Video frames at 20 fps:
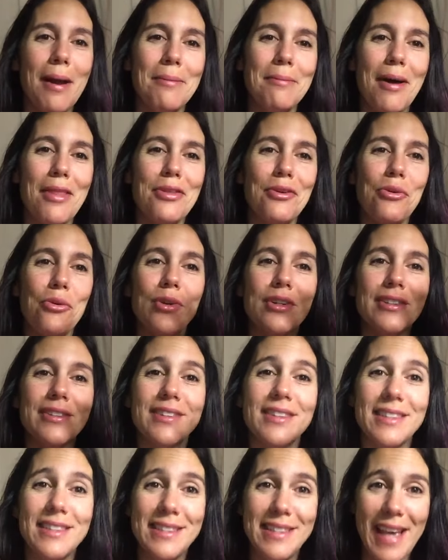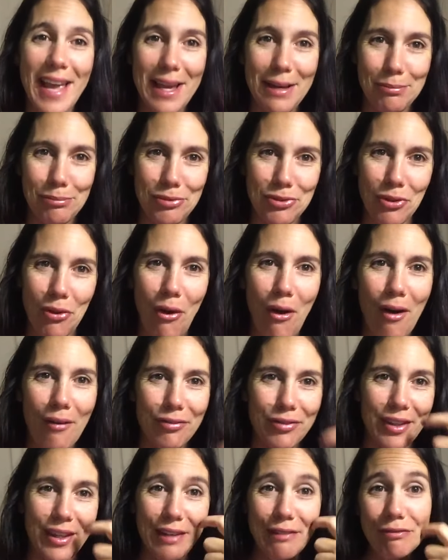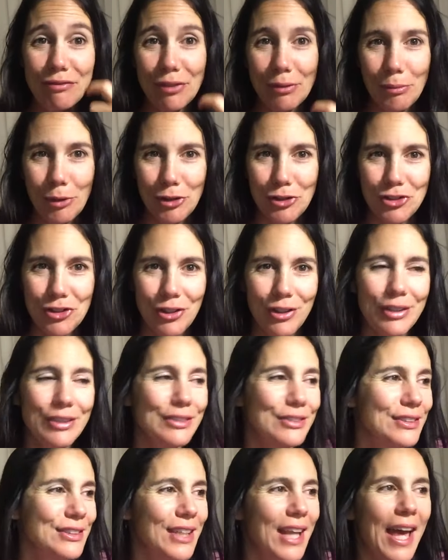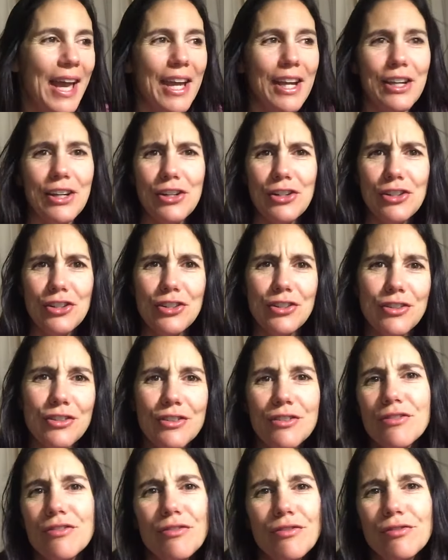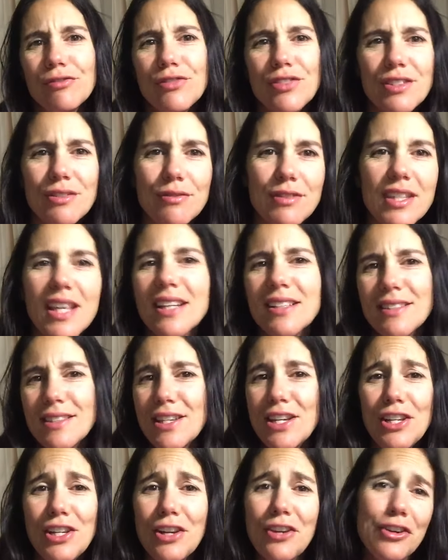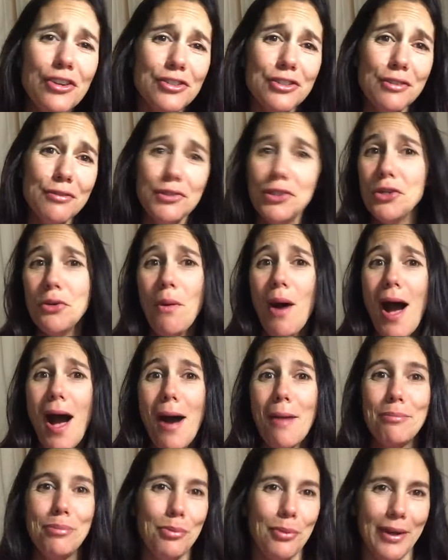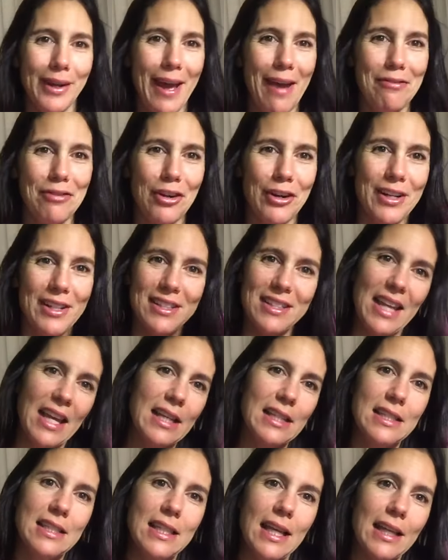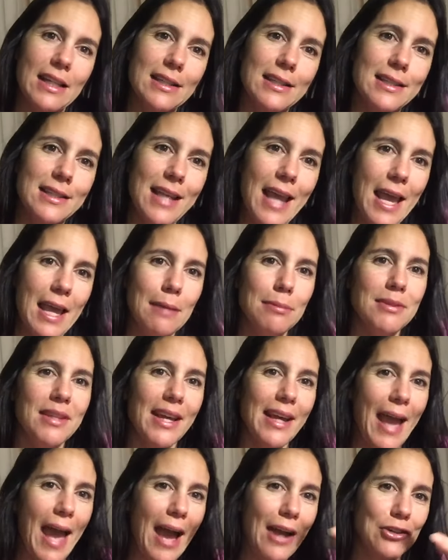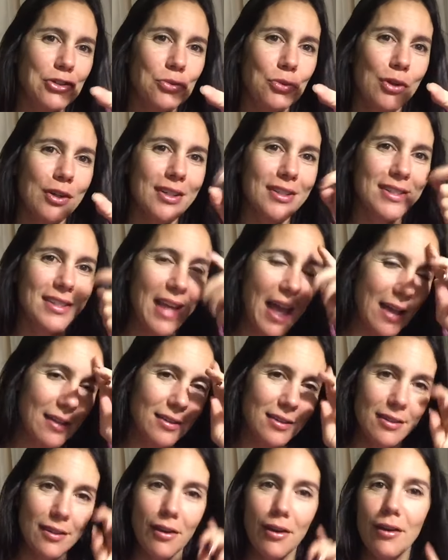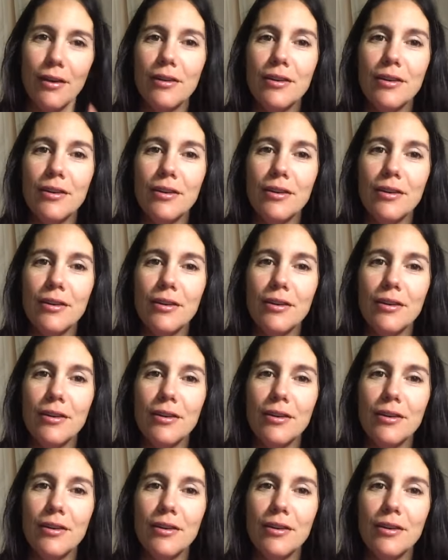my mother ordered the tapes off the infomercial, like 60 years of doo wop, whatever, and it's like six tapes, like actual cassettes.